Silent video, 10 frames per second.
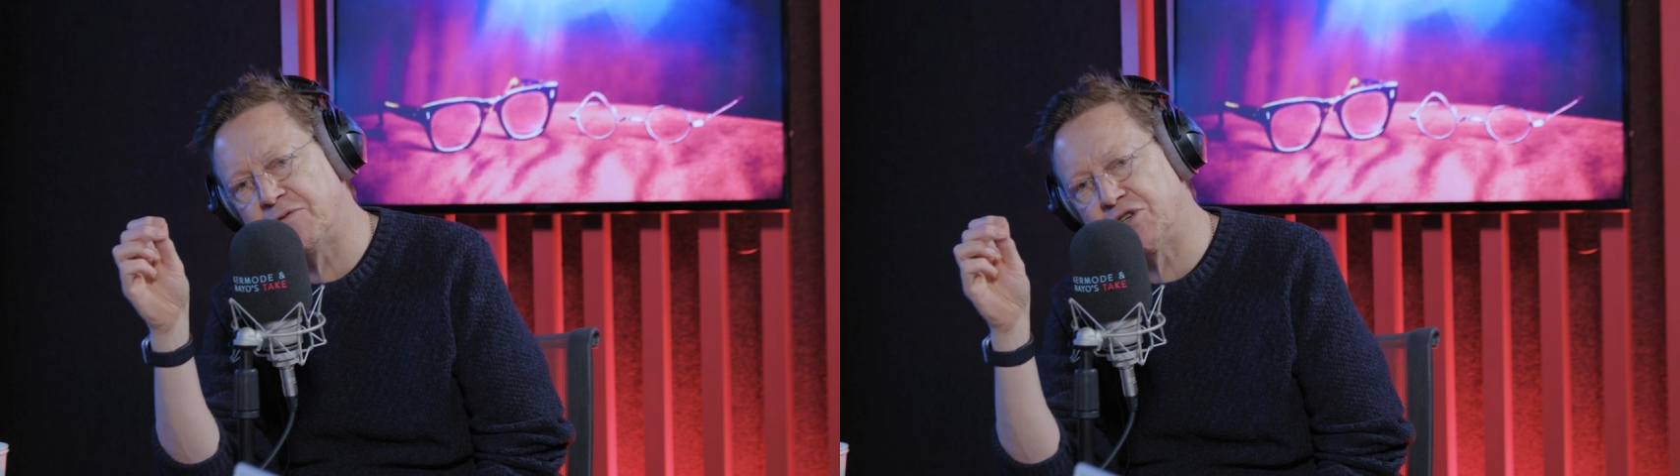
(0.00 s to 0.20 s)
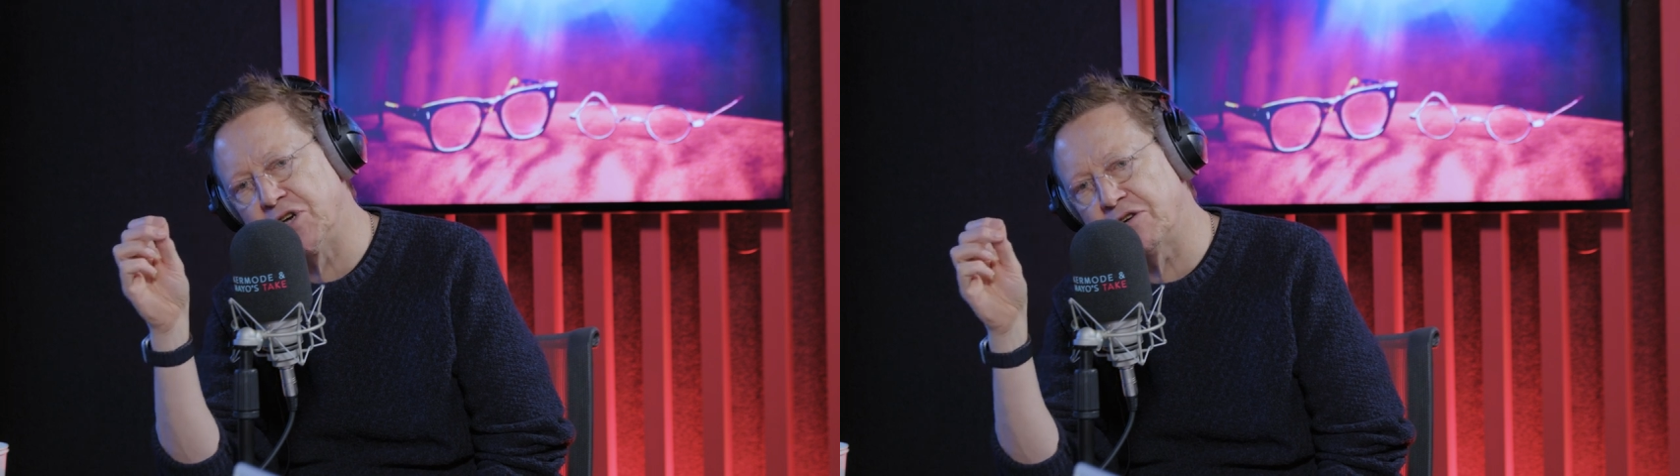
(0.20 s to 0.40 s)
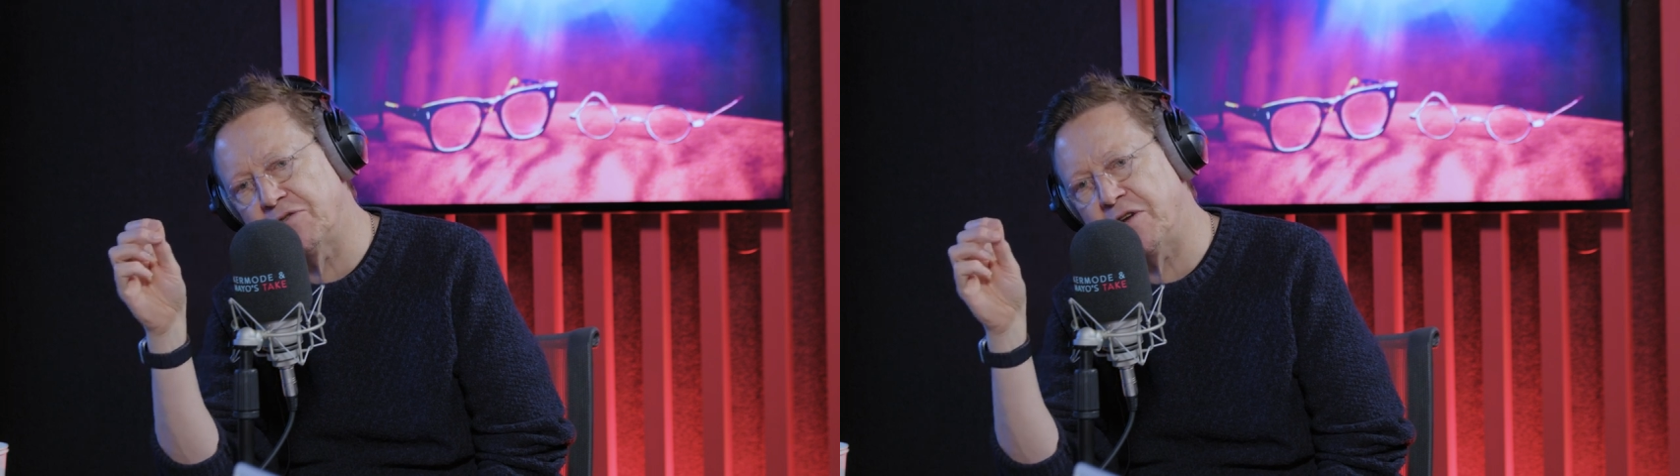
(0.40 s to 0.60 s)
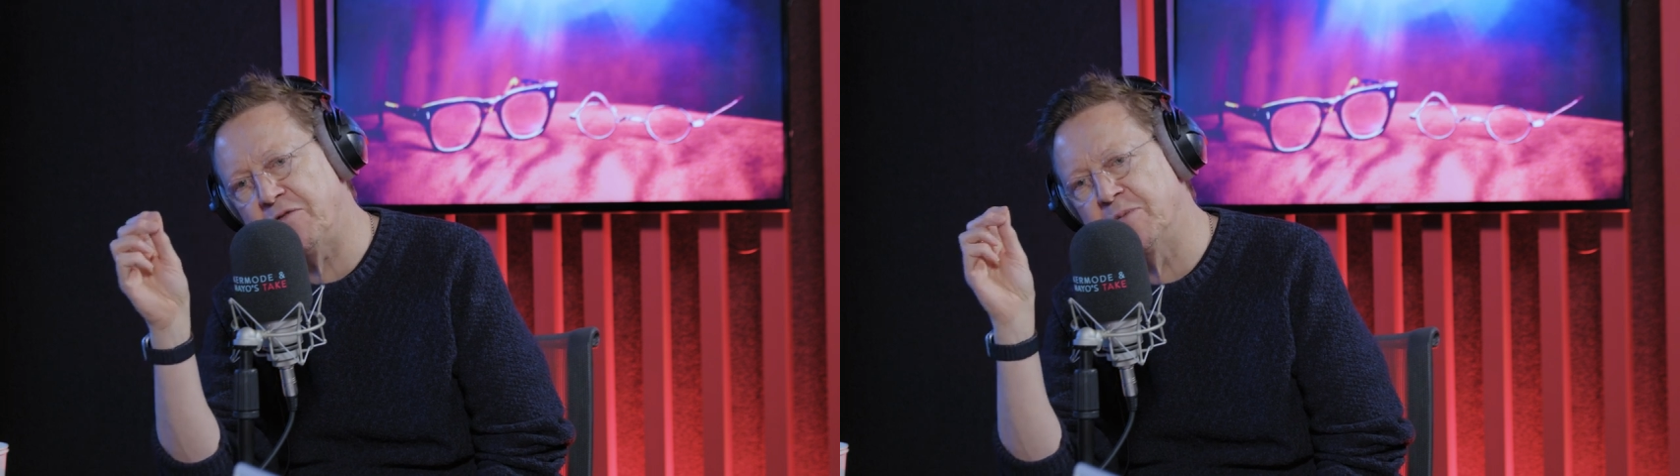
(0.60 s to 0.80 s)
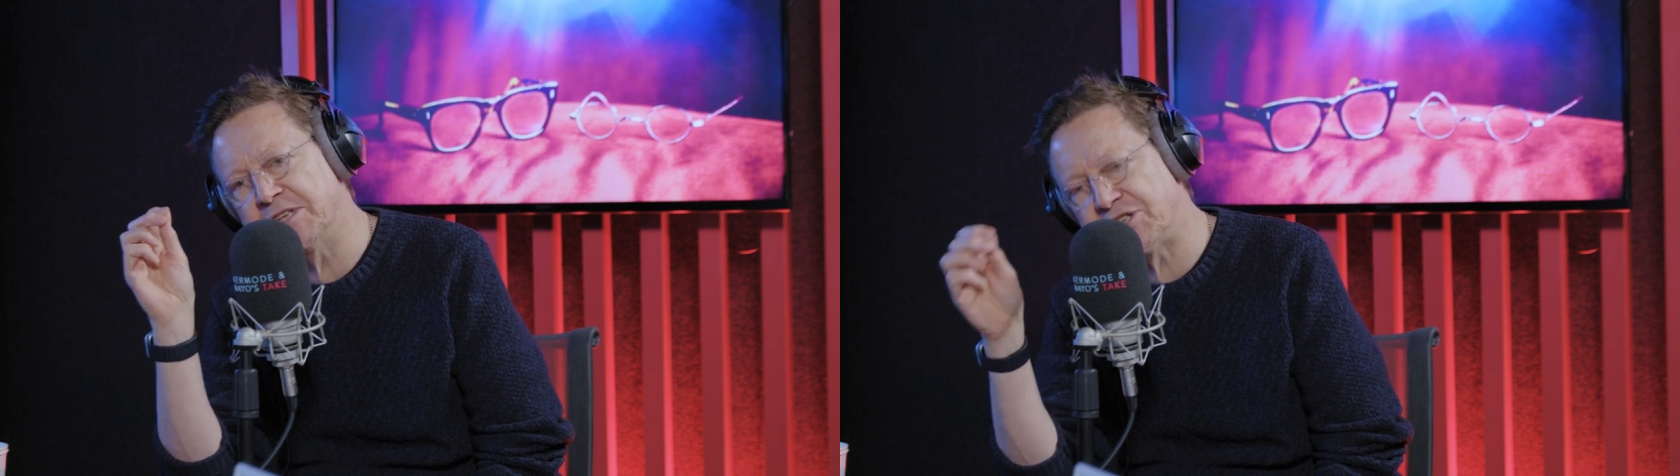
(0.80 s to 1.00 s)
photography
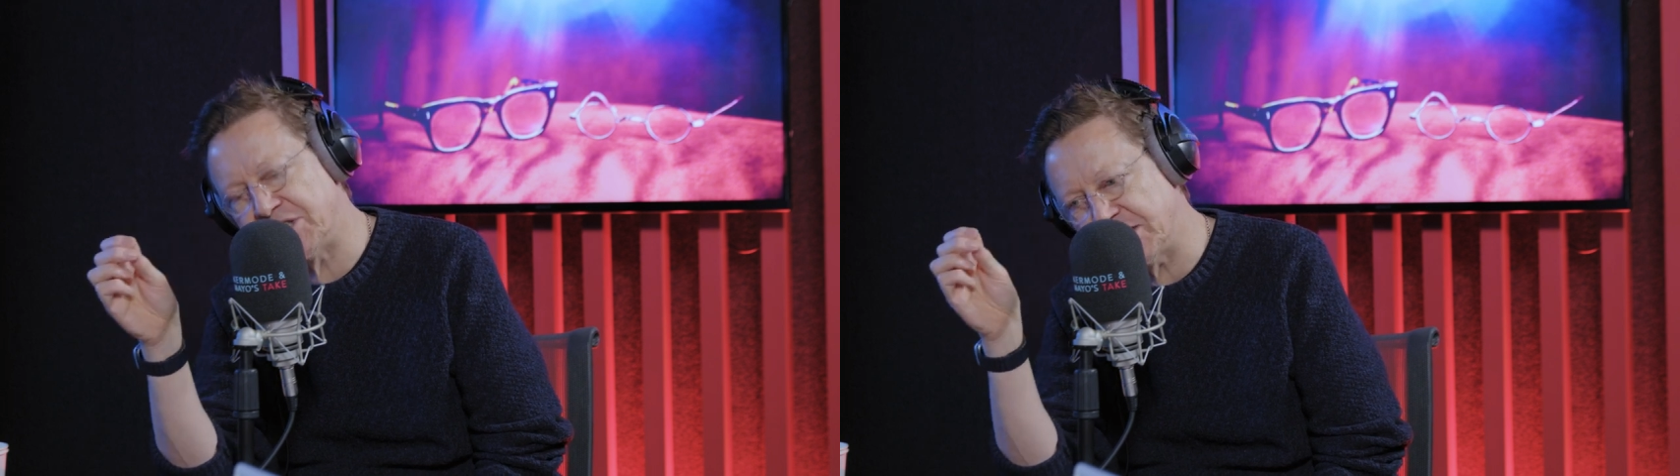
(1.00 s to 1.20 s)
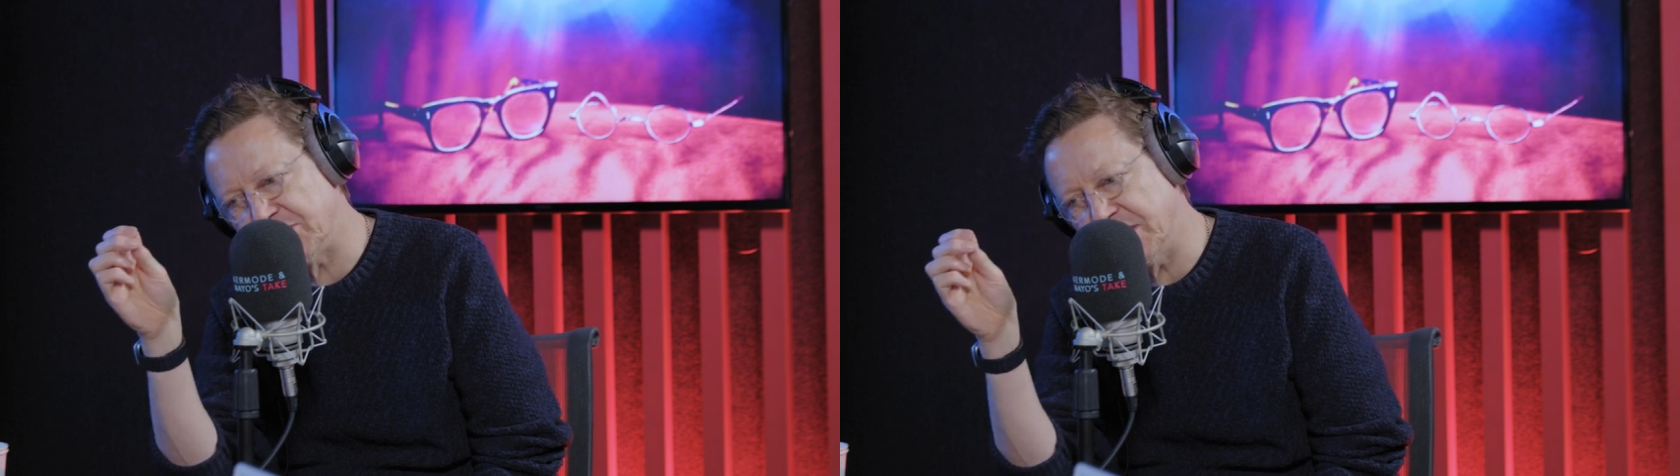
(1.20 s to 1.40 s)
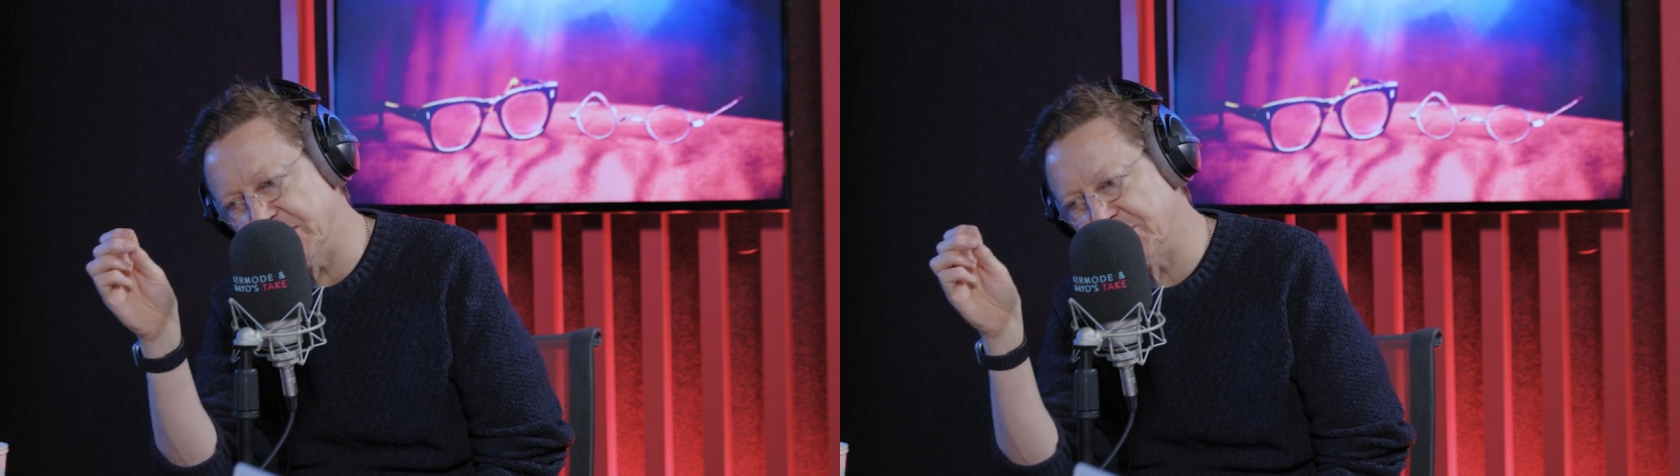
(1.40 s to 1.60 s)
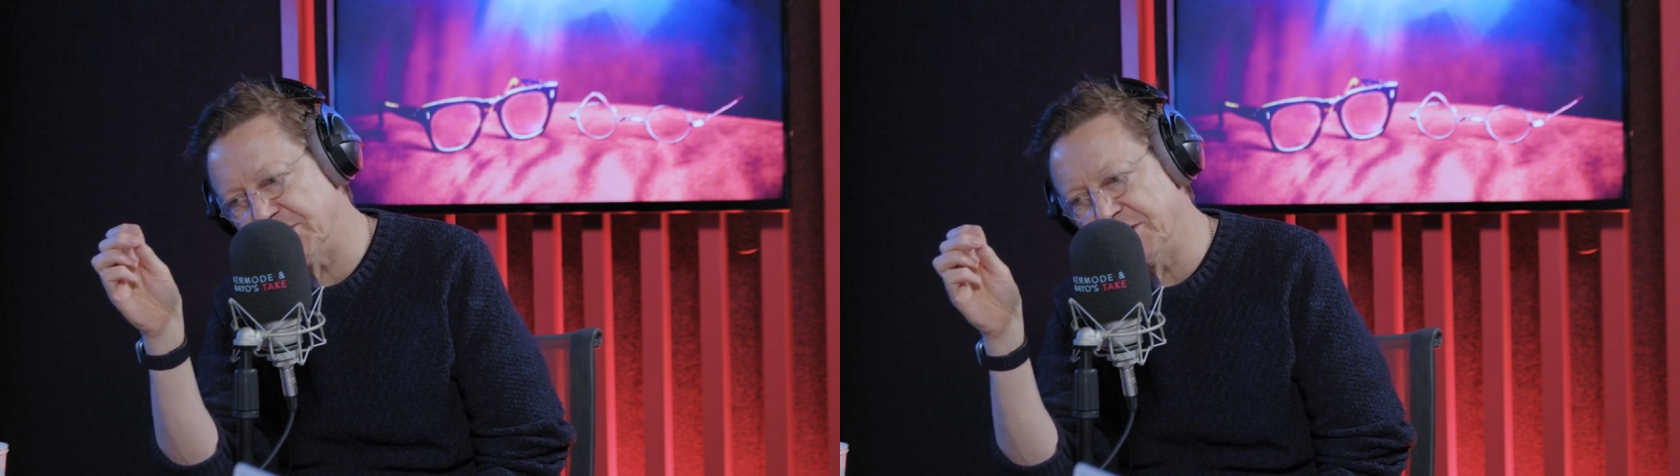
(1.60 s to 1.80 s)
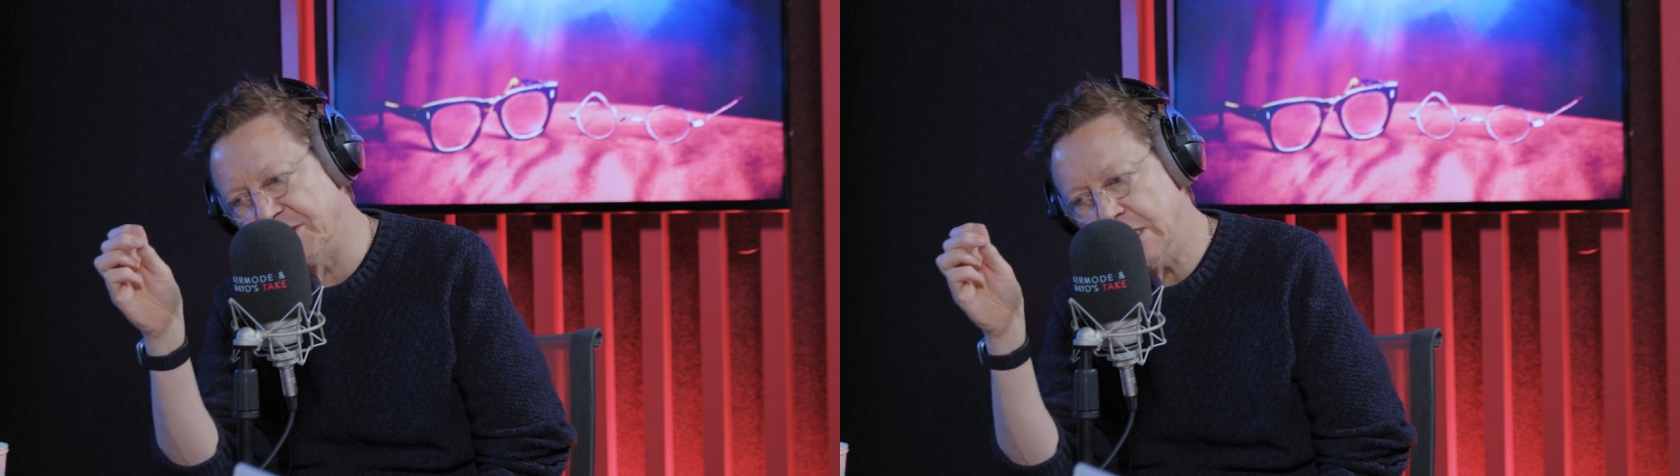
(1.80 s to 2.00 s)
from the 60s?